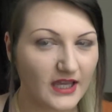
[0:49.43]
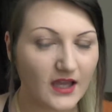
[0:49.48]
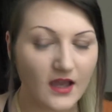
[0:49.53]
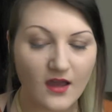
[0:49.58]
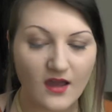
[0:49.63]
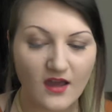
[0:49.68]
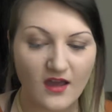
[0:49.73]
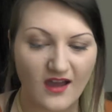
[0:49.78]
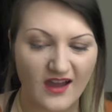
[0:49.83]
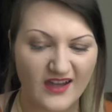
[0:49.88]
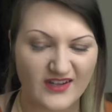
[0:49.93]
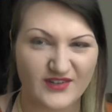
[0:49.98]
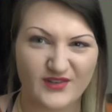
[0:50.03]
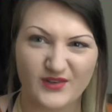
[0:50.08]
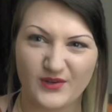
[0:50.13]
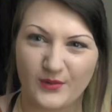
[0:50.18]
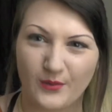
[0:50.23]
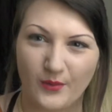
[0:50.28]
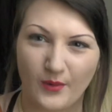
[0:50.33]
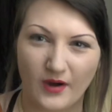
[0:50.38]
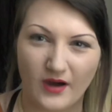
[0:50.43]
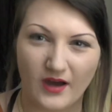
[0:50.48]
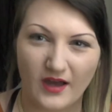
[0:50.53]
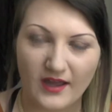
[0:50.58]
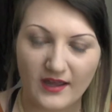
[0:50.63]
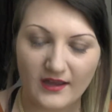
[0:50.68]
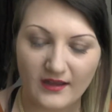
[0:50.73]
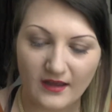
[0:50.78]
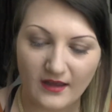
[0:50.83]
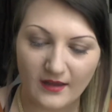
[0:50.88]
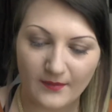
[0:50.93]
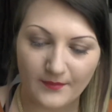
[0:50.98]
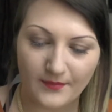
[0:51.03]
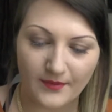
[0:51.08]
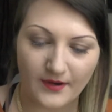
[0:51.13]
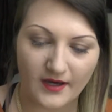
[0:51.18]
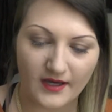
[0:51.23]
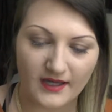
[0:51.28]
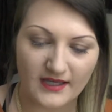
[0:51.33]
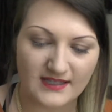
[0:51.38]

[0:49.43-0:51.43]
I don't know why, but